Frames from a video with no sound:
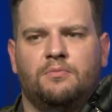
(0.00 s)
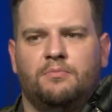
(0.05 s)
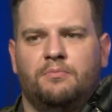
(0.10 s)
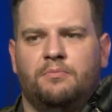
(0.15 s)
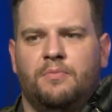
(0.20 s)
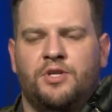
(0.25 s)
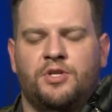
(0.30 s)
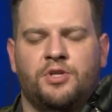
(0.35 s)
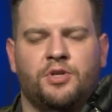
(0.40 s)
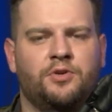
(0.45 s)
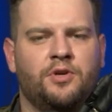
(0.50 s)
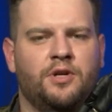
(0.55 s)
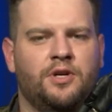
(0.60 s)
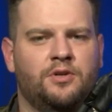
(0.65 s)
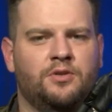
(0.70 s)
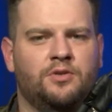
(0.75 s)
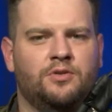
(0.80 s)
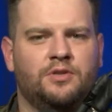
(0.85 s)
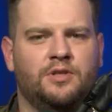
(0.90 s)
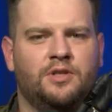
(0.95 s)
mission
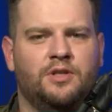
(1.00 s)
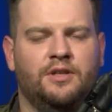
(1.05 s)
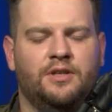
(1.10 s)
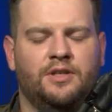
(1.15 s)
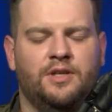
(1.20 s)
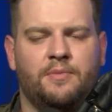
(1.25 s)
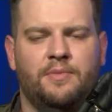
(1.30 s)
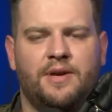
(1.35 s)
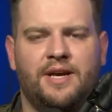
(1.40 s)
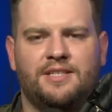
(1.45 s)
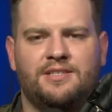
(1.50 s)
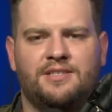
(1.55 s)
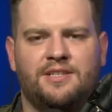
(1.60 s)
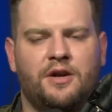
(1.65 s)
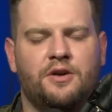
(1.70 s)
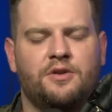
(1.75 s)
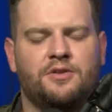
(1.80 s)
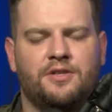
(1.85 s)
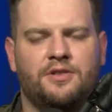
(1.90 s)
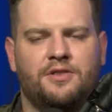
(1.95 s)
critical command
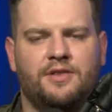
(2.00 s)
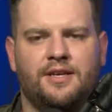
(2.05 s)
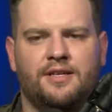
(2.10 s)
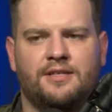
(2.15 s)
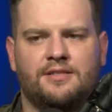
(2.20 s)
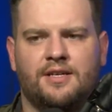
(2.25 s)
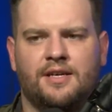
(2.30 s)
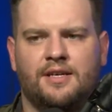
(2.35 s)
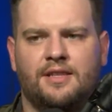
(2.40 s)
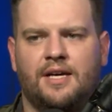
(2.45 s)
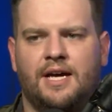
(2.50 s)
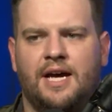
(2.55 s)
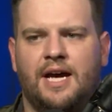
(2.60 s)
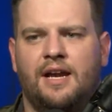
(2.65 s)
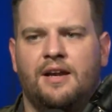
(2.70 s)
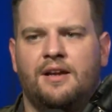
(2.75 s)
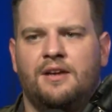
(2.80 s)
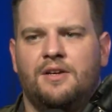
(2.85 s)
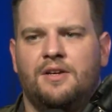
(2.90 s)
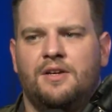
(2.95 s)
centers and things like
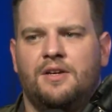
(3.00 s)
that.